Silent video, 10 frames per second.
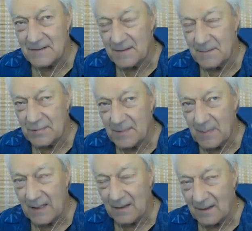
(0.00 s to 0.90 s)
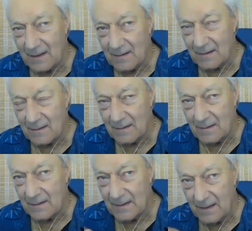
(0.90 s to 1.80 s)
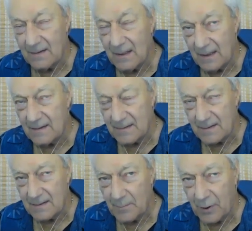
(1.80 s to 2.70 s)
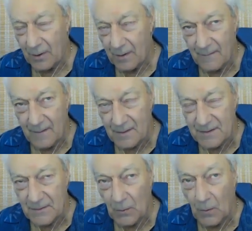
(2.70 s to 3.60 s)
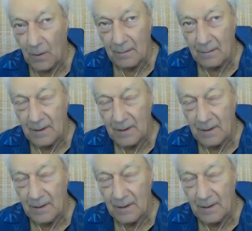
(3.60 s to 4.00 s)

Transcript: just seems to be like uh, an innate part of their soul.